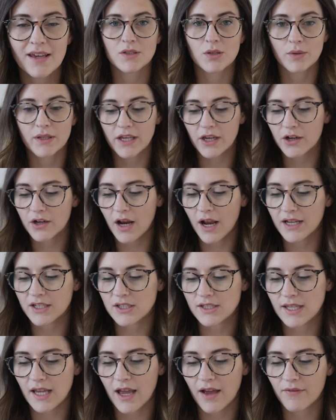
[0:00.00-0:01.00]
So here I
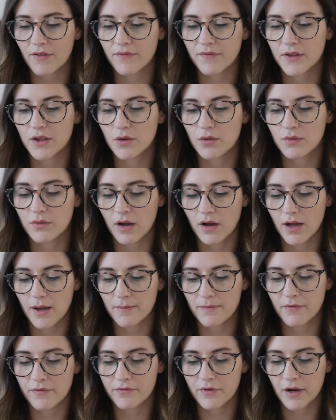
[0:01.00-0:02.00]
just have a few
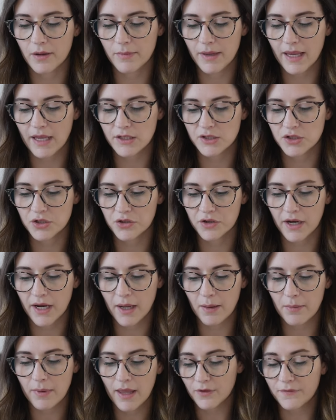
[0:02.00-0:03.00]
um, from Instagram.